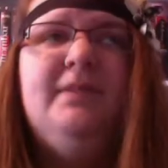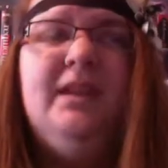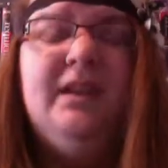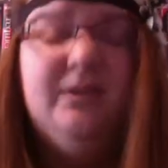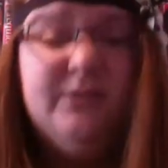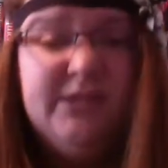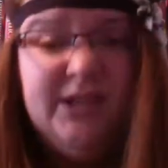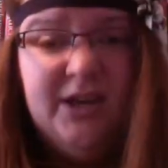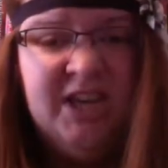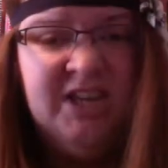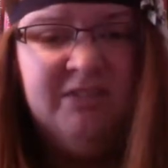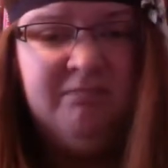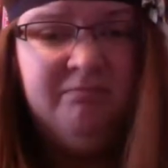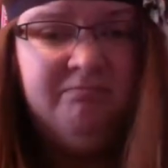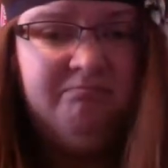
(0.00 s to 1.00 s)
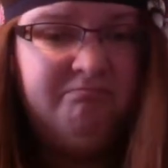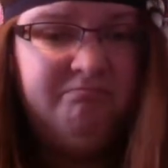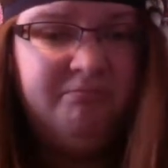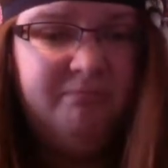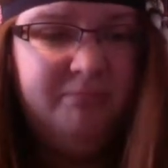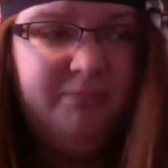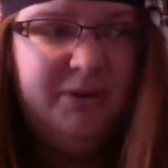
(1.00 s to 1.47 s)
It was good,
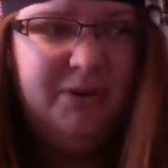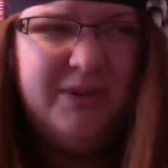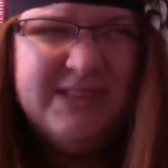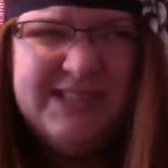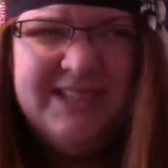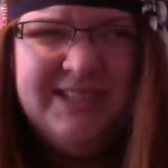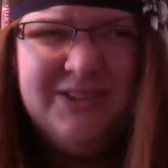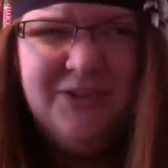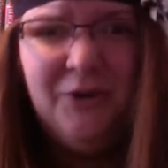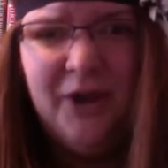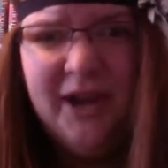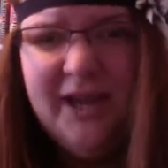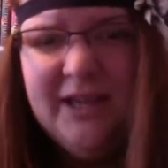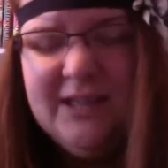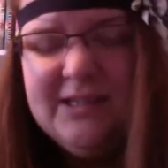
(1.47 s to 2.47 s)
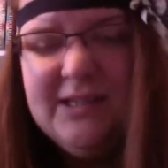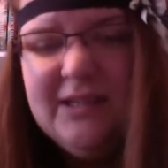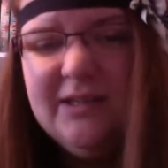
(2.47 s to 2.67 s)
but it wasn't great.